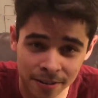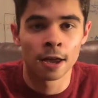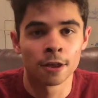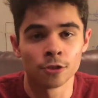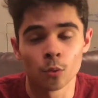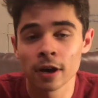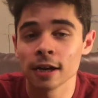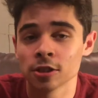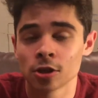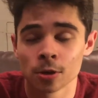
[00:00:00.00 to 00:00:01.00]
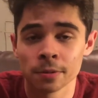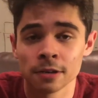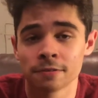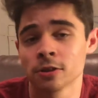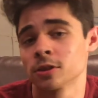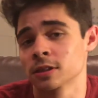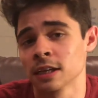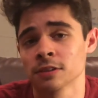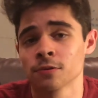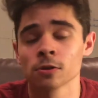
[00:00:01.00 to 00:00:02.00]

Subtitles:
And the way I determine if they're successful